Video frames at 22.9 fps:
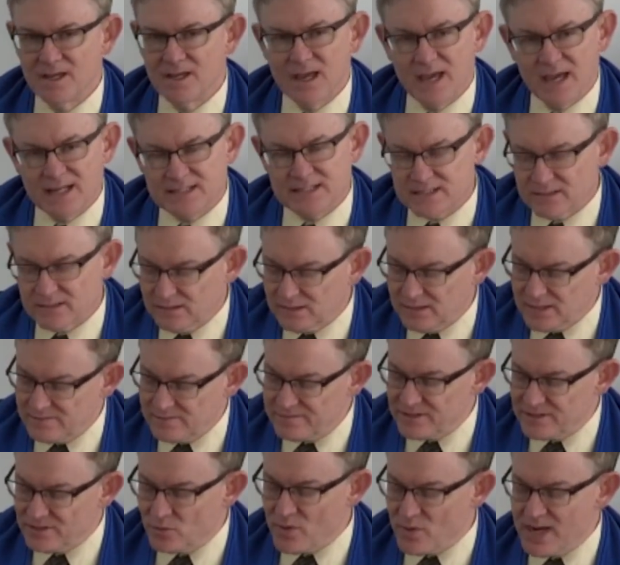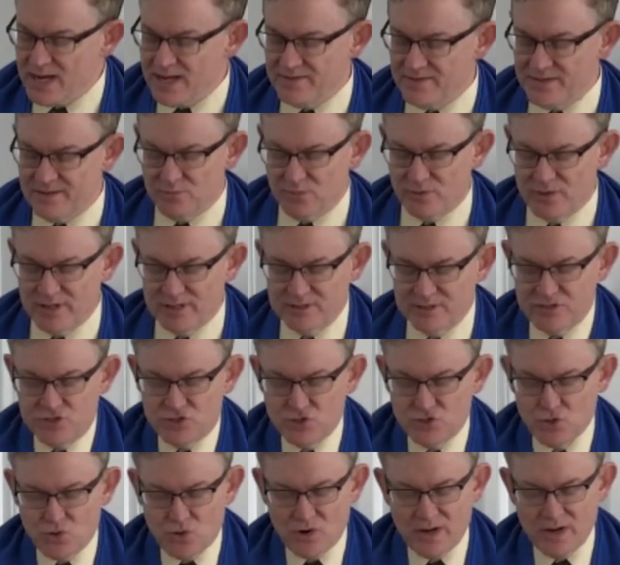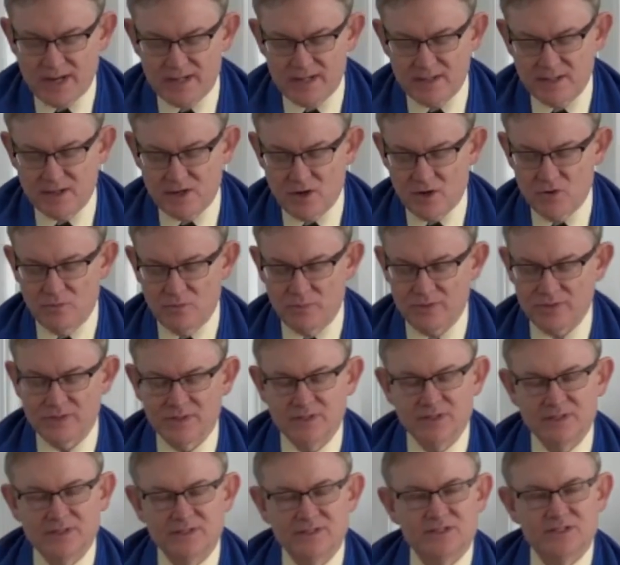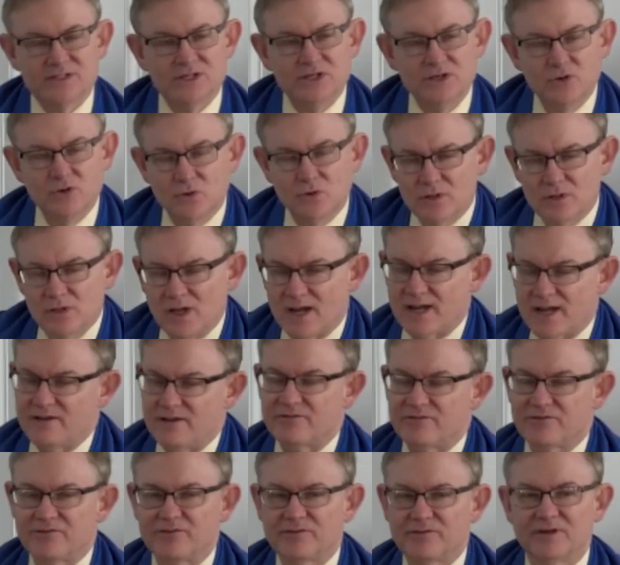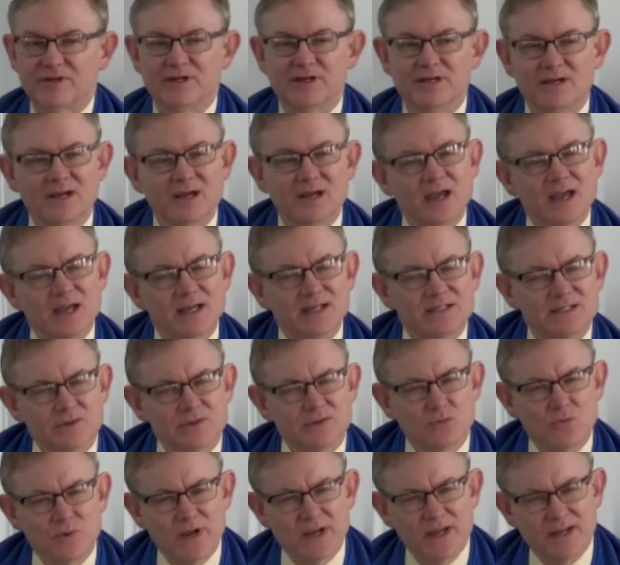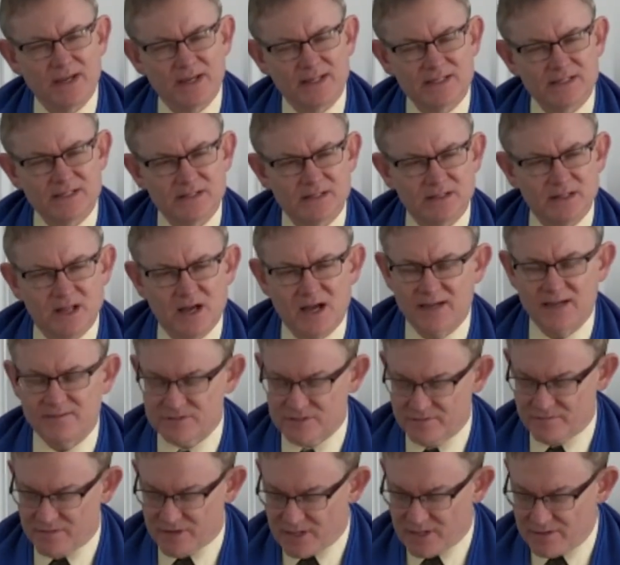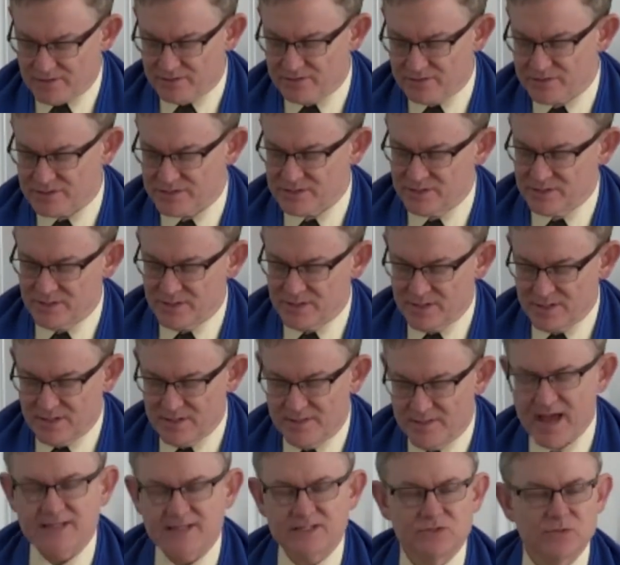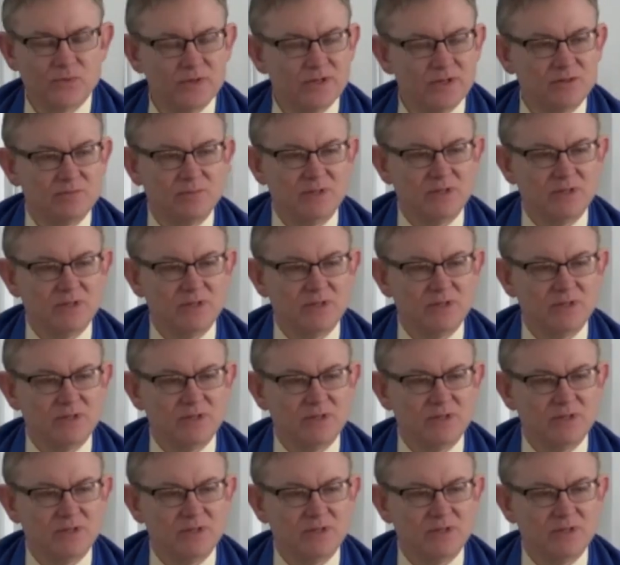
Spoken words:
and to live in a way that brings joy and hope to your life and to the way and to the lives of others. That's what it